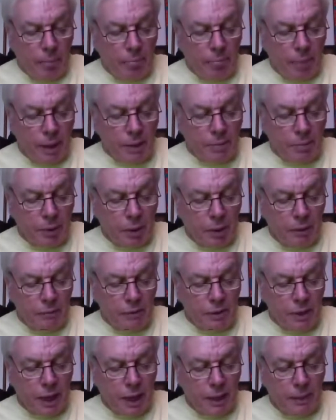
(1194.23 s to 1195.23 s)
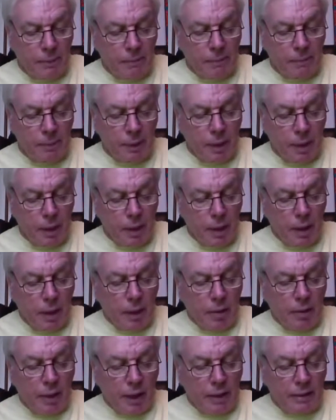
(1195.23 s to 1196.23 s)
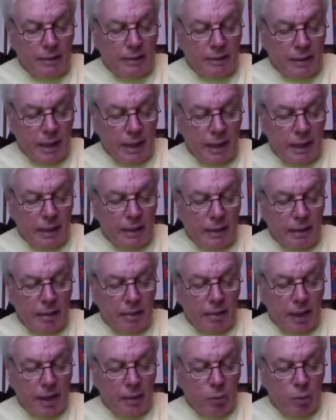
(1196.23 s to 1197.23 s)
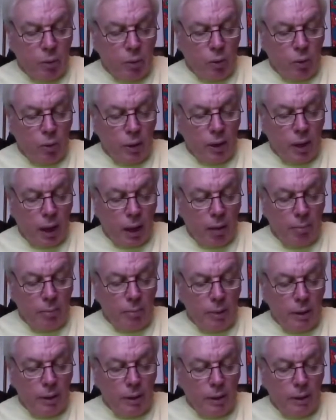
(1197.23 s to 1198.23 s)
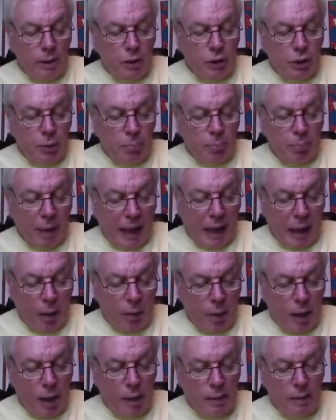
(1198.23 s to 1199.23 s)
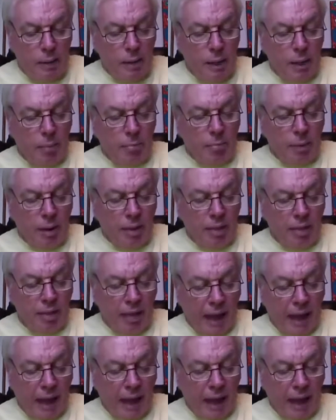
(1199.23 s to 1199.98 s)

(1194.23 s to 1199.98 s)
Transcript: Bezmenov said. They think they will come to power, but